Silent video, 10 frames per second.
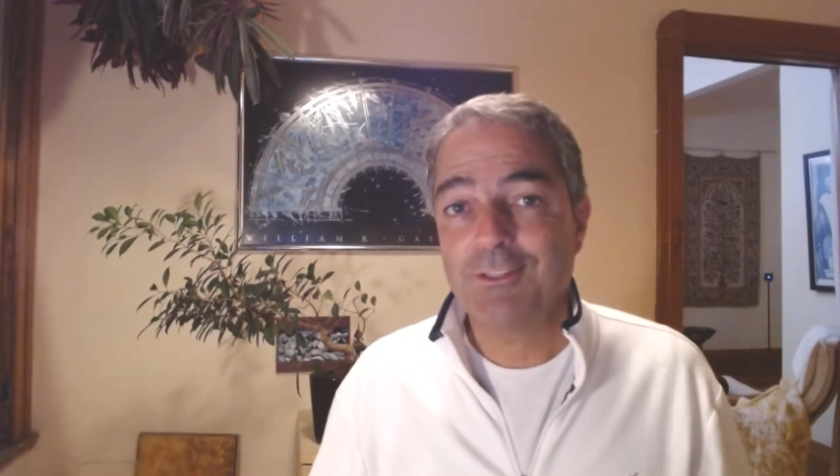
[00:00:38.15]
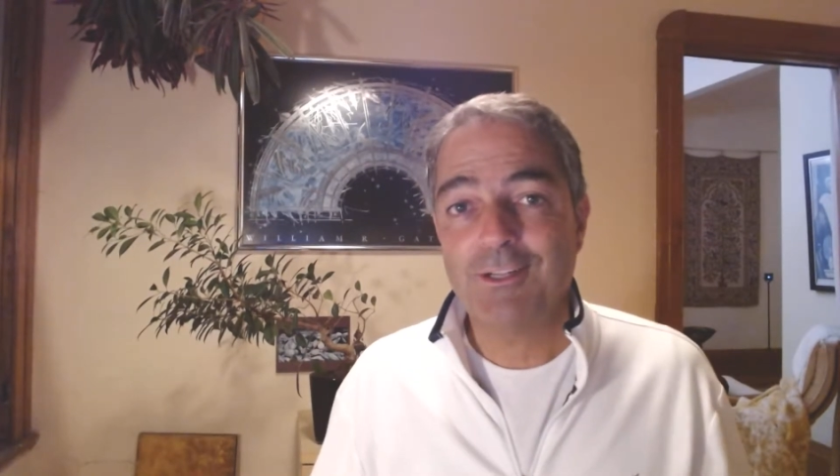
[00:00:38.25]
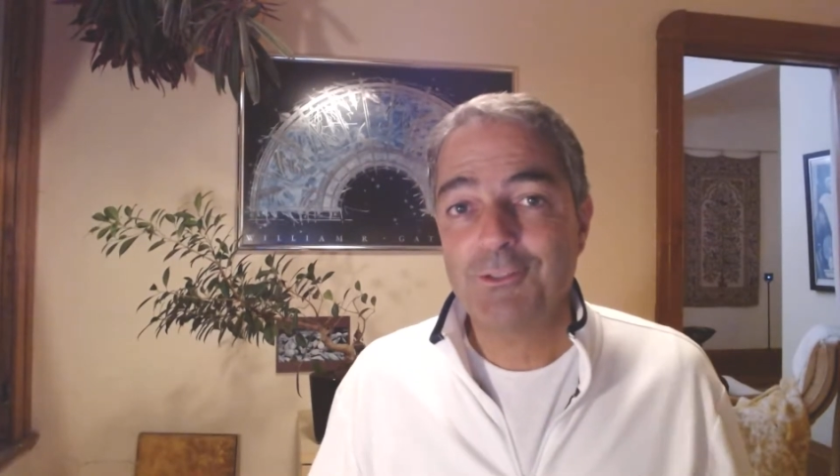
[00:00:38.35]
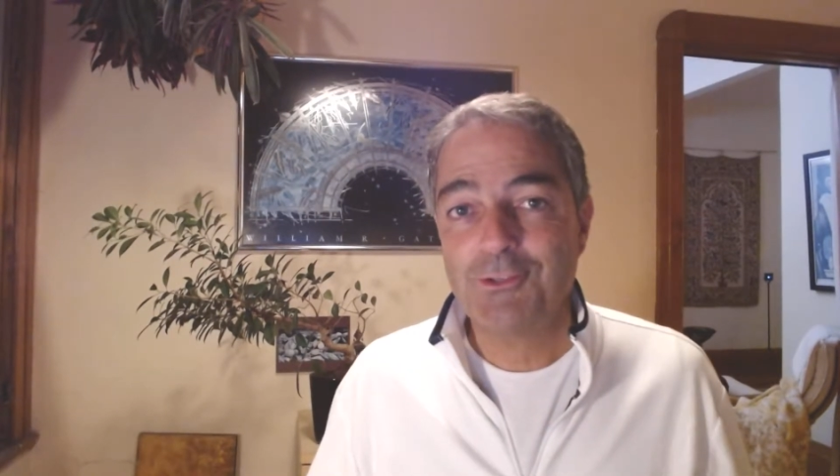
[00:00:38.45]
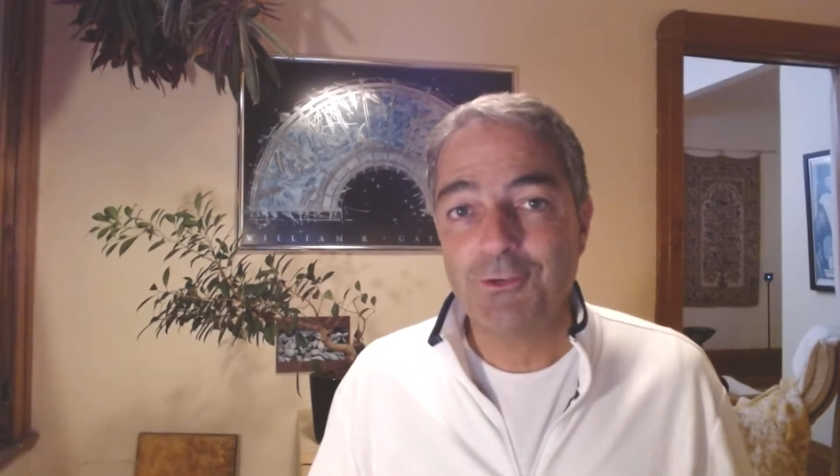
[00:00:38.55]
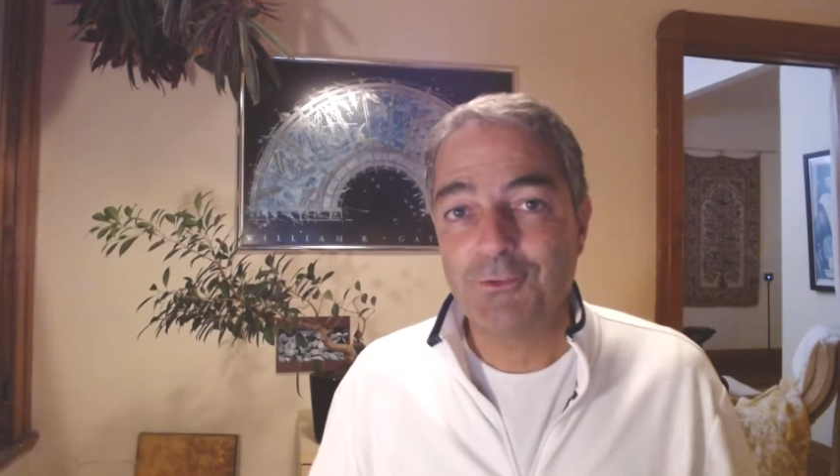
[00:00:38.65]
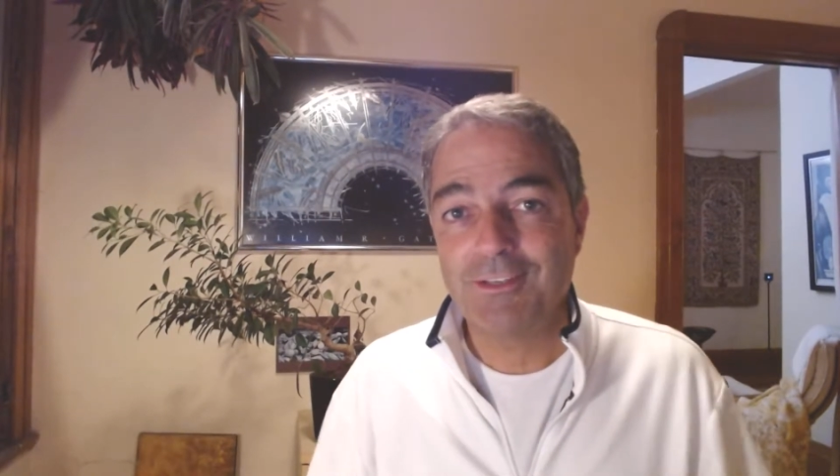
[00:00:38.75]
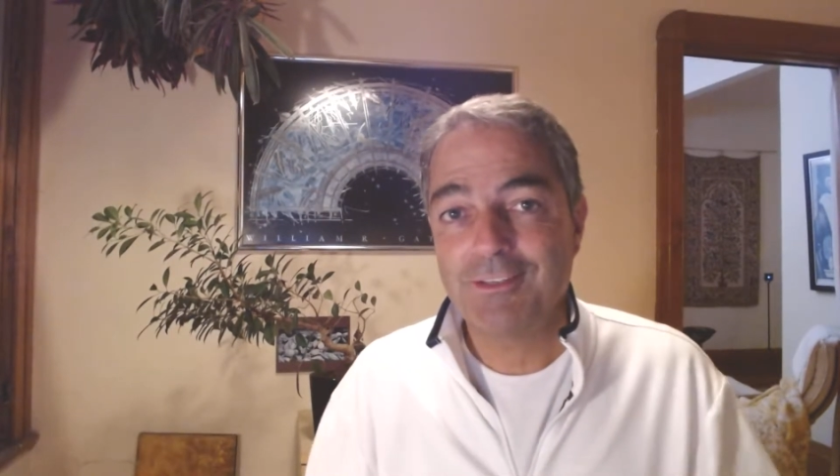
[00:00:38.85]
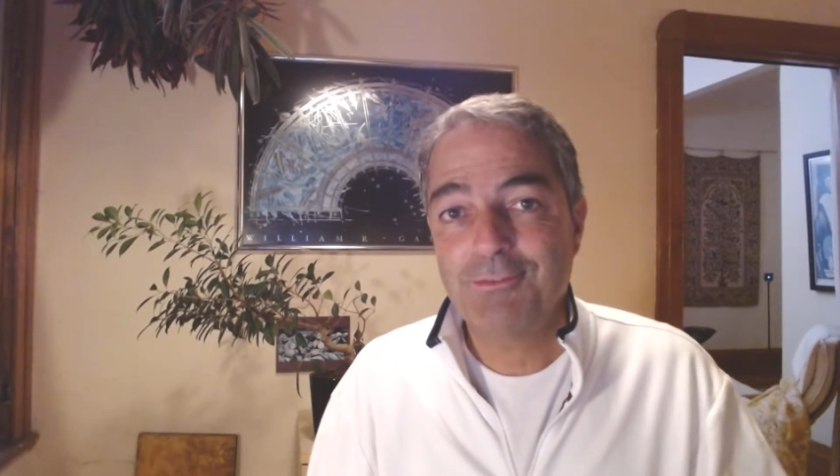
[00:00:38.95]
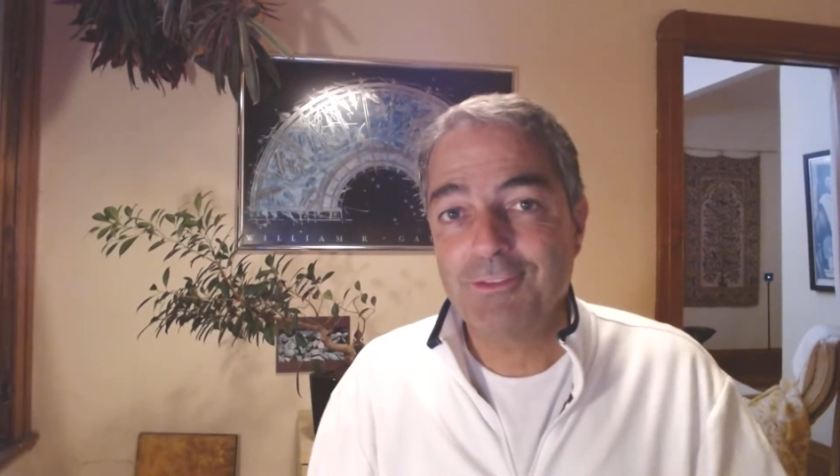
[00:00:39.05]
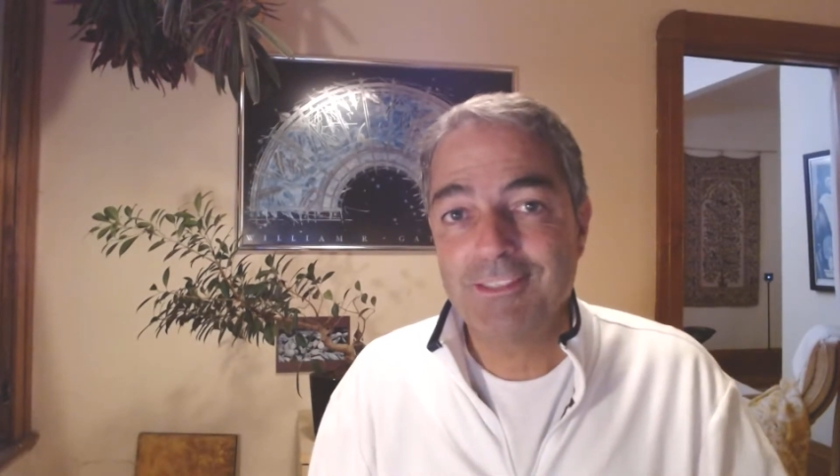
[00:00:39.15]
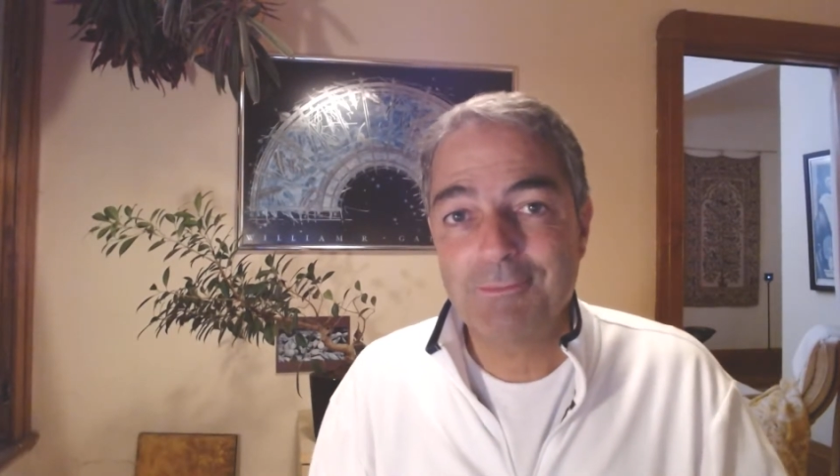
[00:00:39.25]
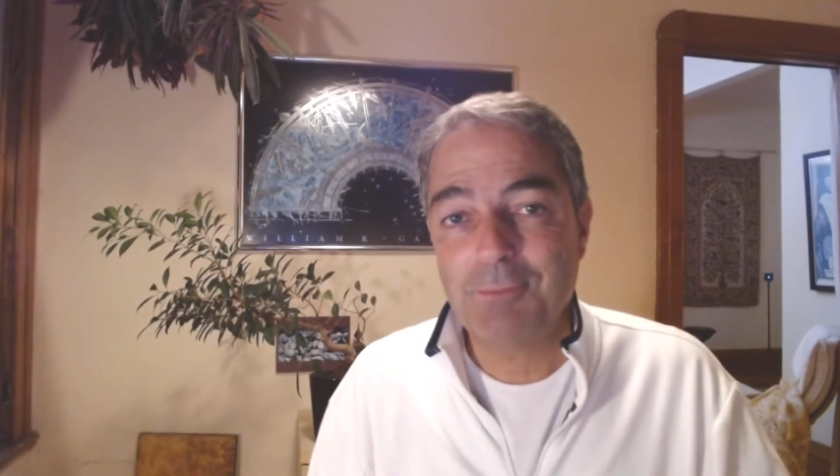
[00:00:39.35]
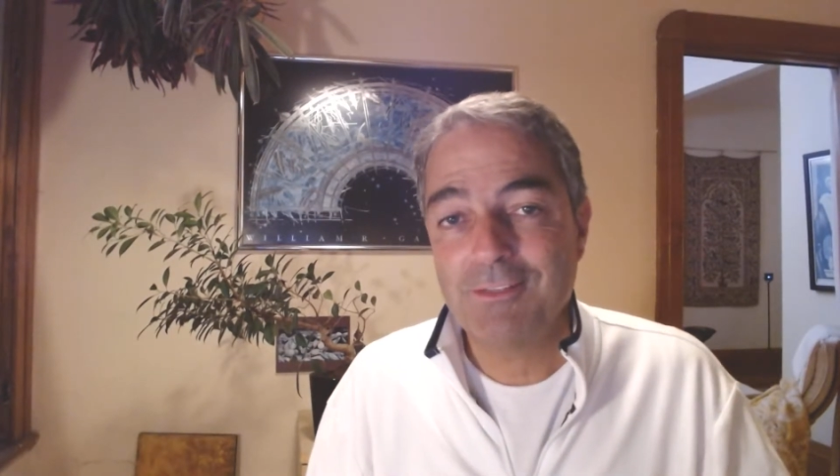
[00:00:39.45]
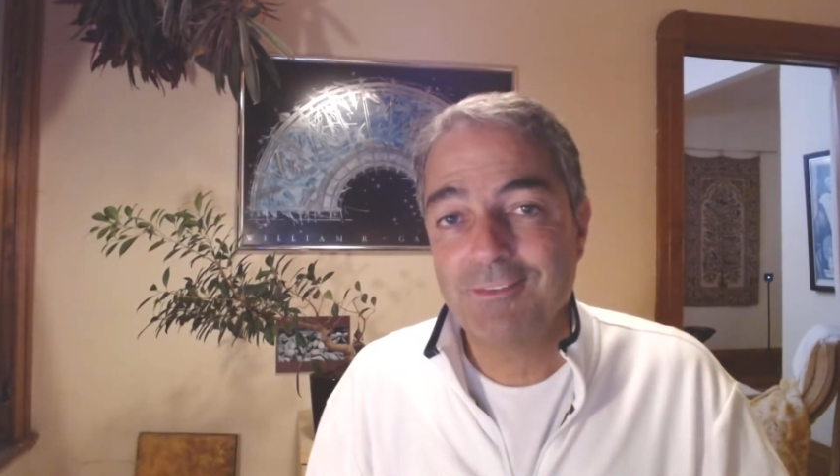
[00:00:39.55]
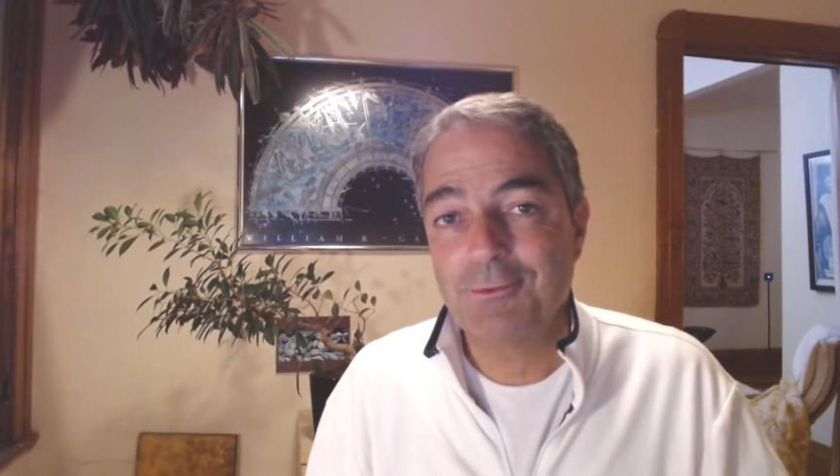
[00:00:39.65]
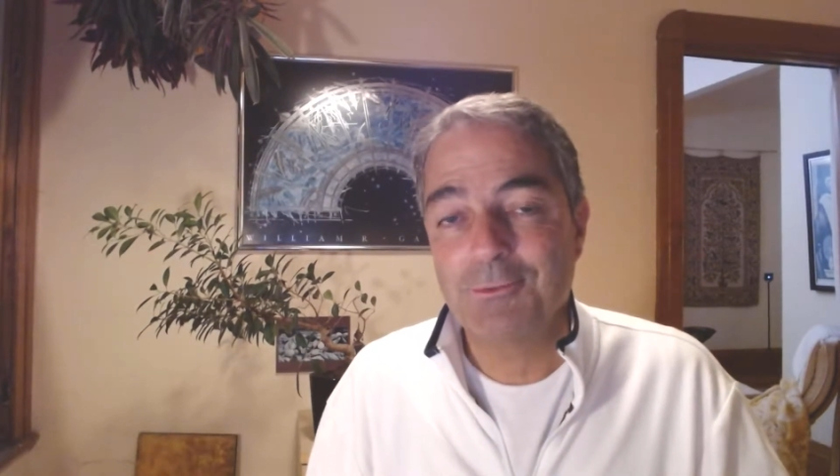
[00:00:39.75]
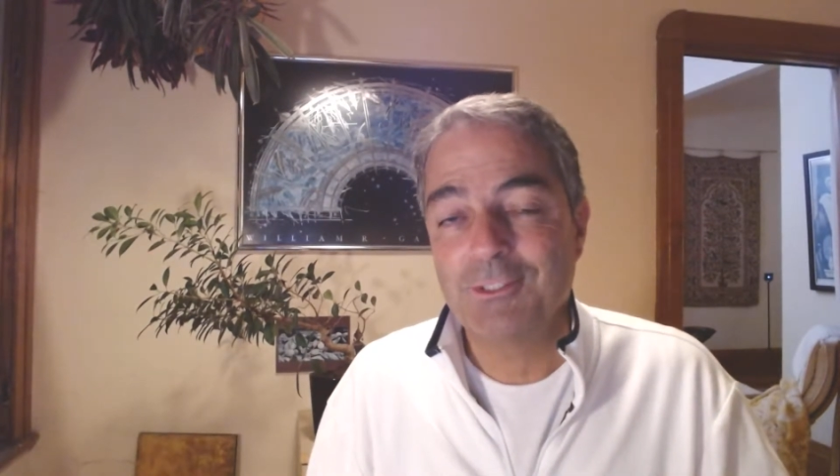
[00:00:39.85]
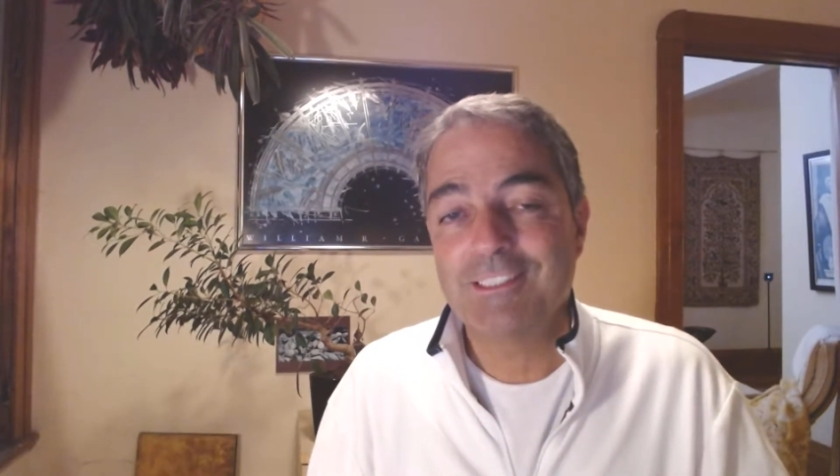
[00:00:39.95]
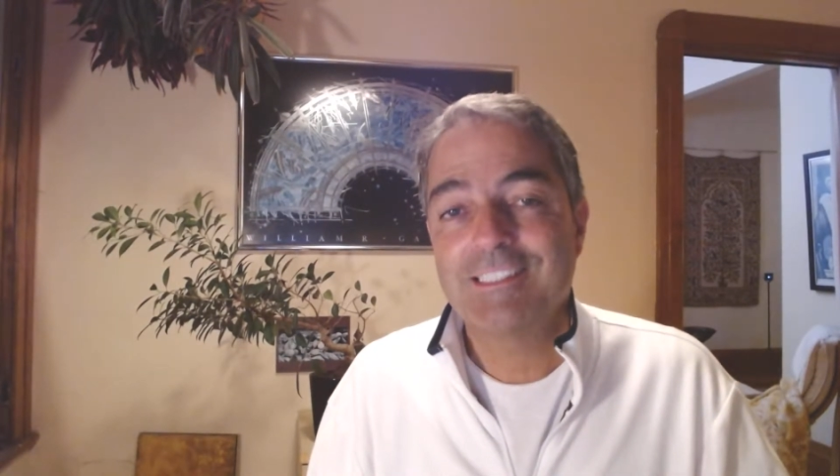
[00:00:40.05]
cultures and different parts of the
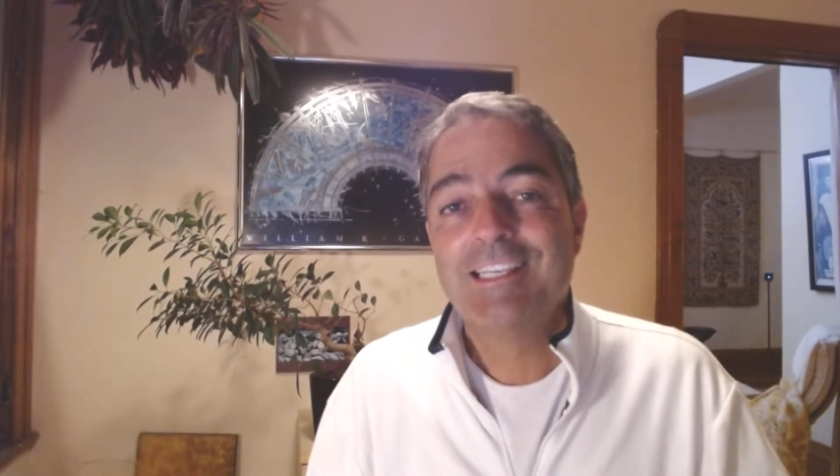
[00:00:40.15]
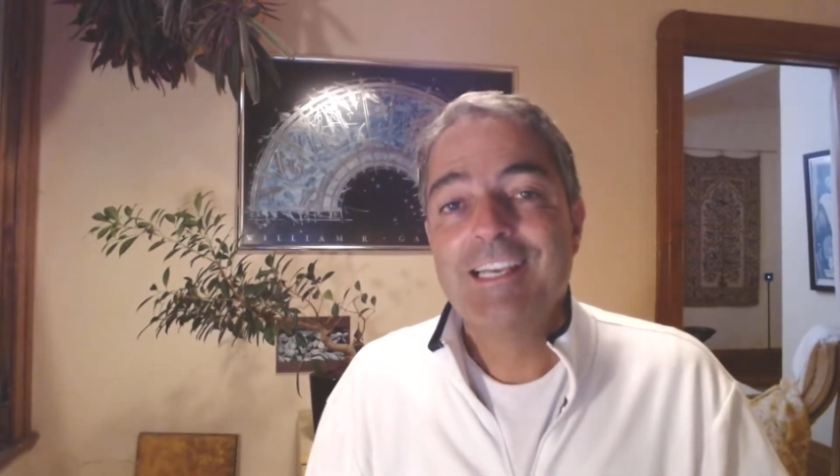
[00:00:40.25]
world.